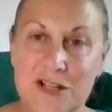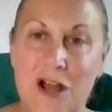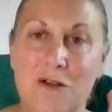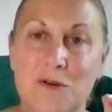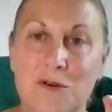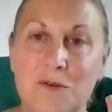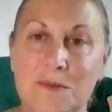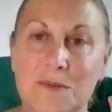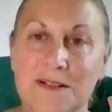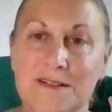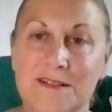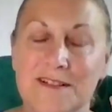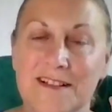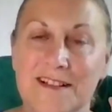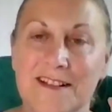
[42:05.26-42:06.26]
to go up,
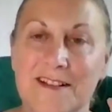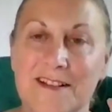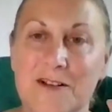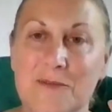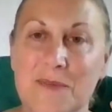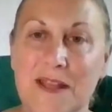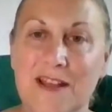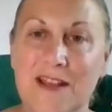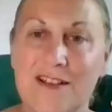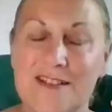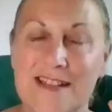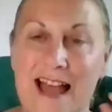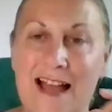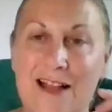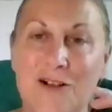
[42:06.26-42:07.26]

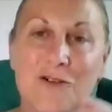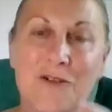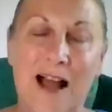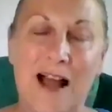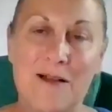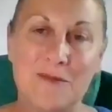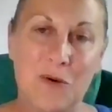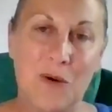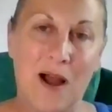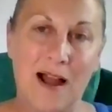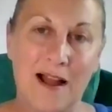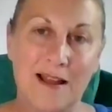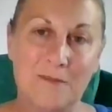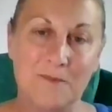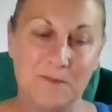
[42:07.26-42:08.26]
because I'm
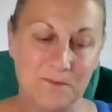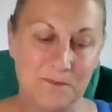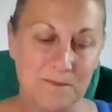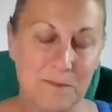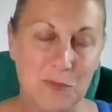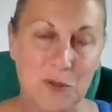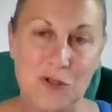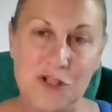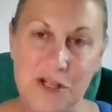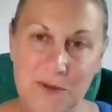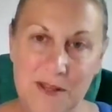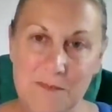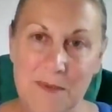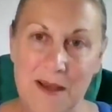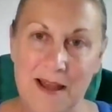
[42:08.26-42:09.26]
quite pushy
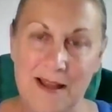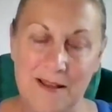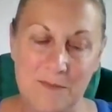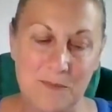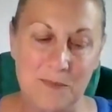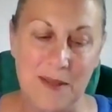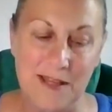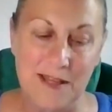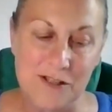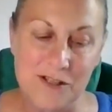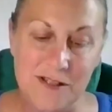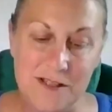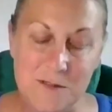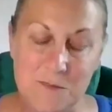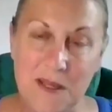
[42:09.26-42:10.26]
with my
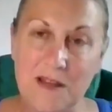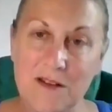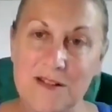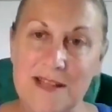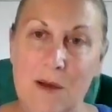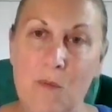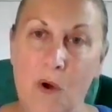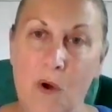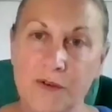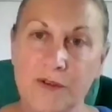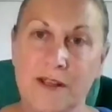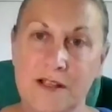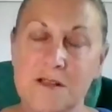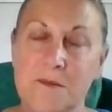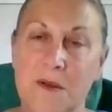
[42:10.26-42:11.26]
patients, because I
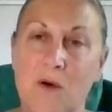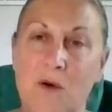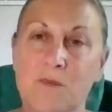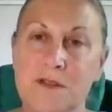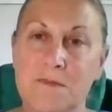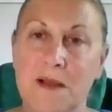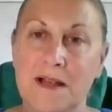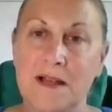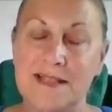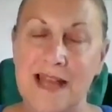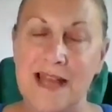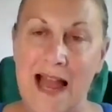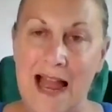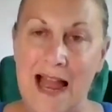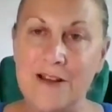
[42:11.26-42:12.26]
want you to be
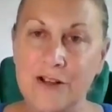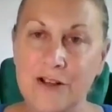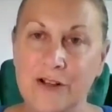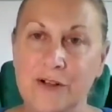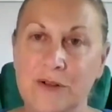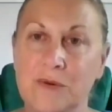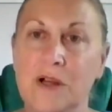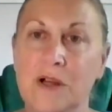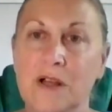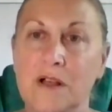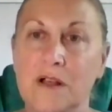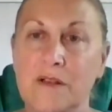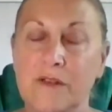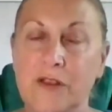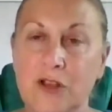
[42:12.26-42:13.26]
optimized. I know
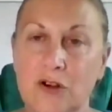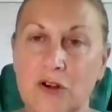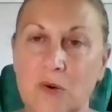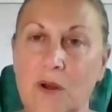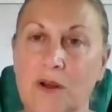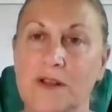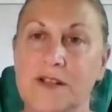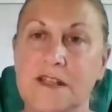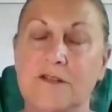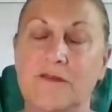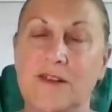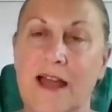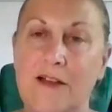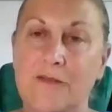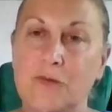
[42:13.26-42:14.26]
that your quality
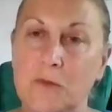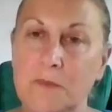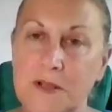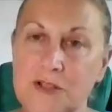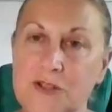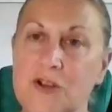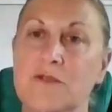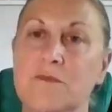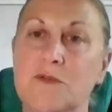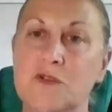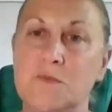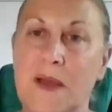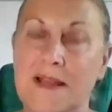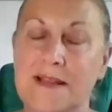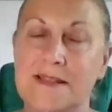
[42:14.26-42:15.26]
of life will be so
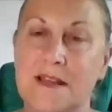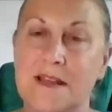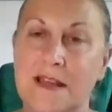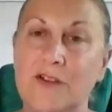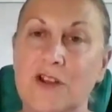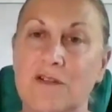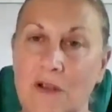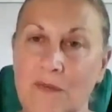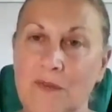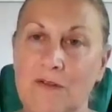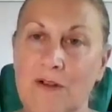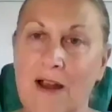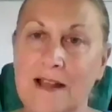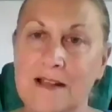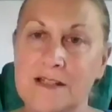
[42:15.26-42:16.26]
much better if you're on
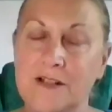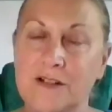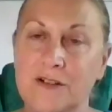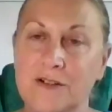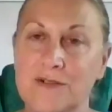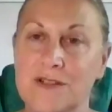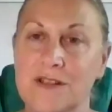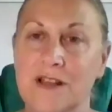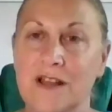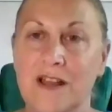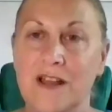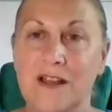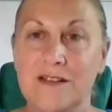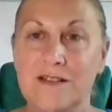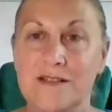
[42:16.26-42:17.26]
the right dose.
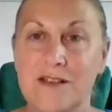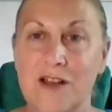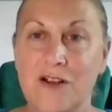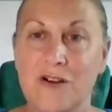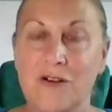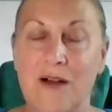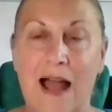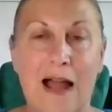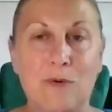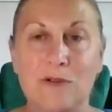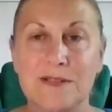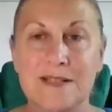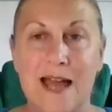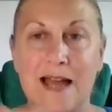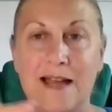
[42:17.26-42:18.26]
So I
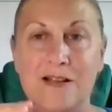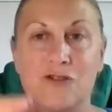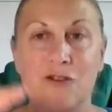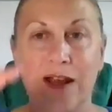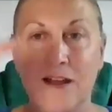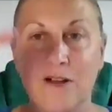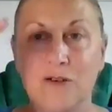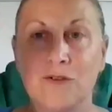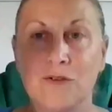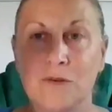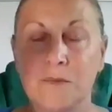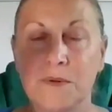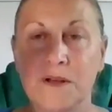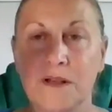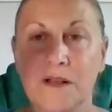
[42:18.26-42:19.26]
will titrate up